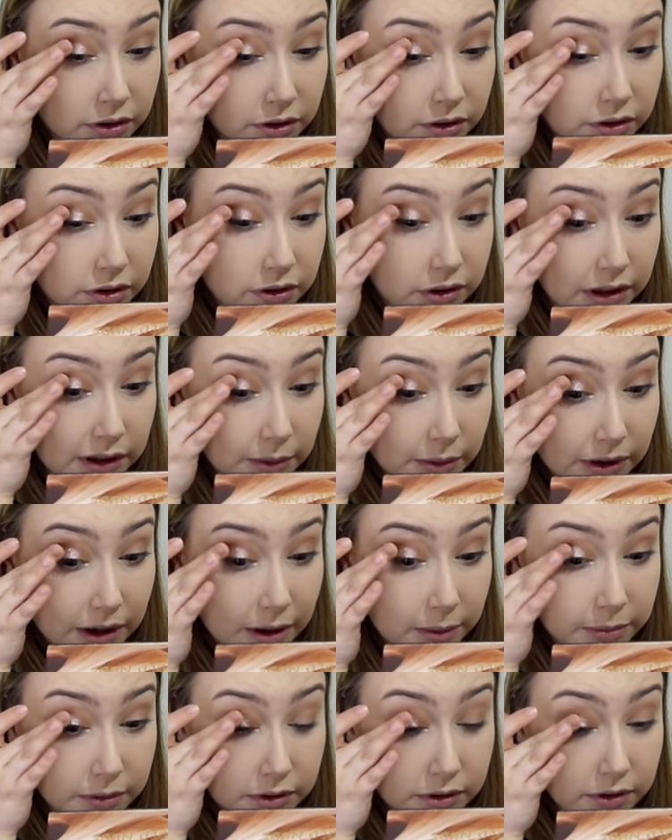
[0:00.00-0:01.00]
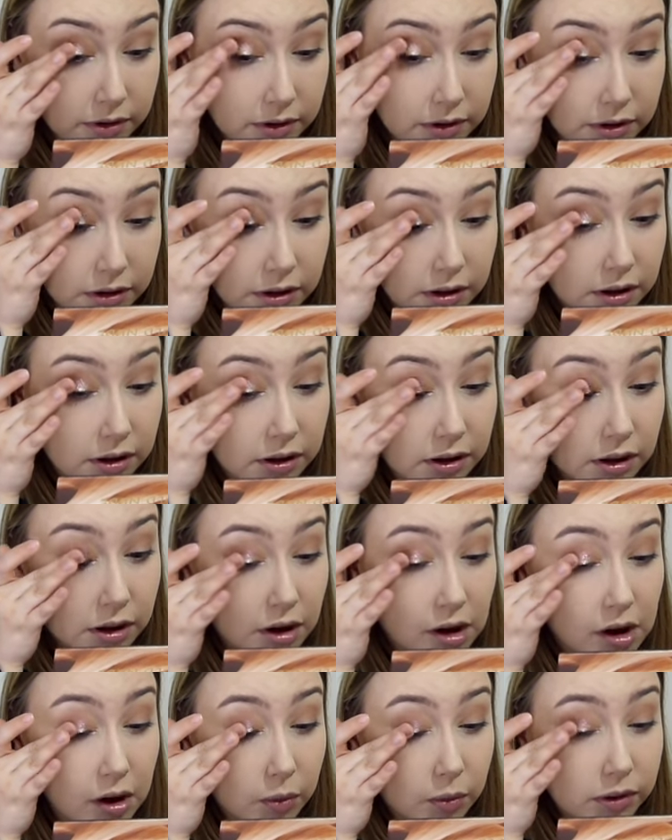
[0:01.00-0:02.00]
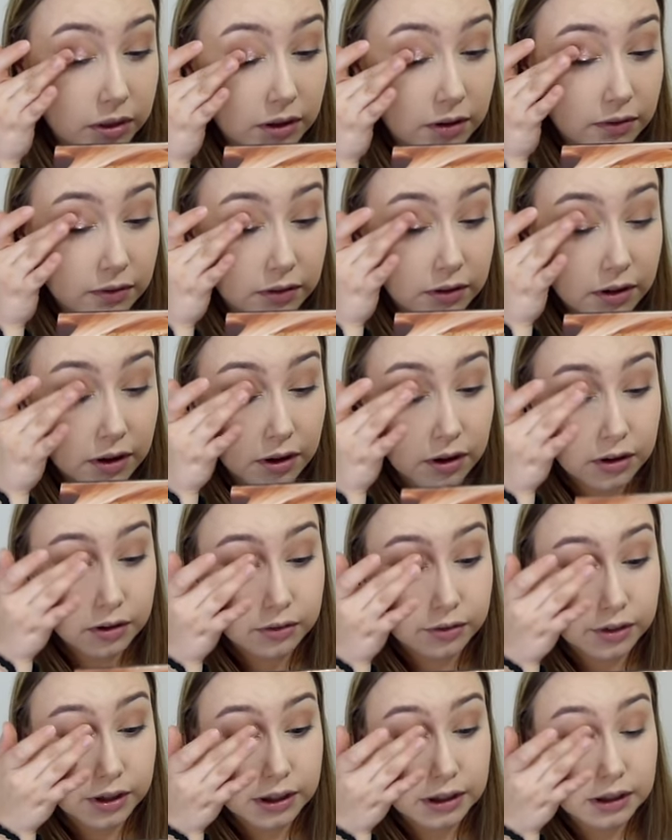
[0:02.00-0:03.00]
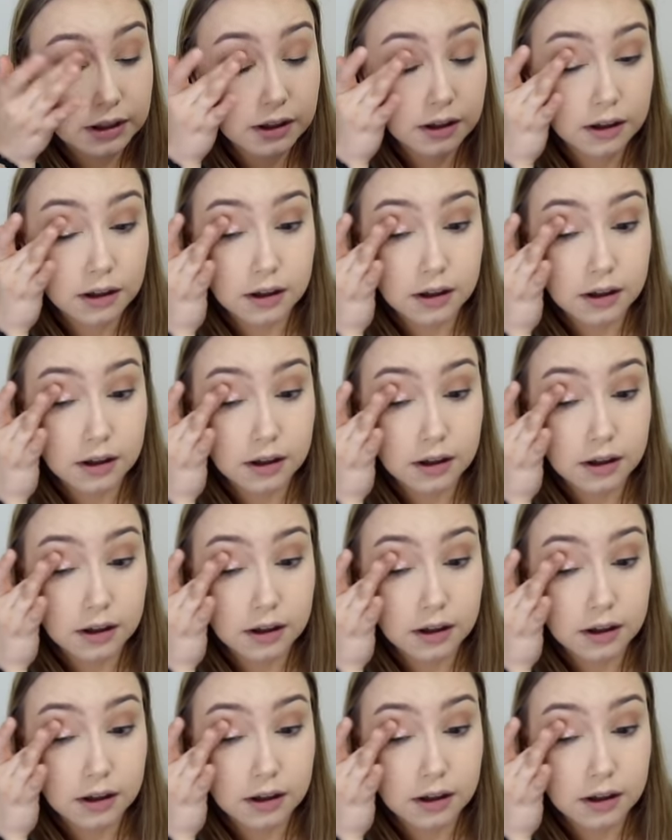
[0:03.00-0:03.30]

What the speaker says: see what happens and go with the flow, really.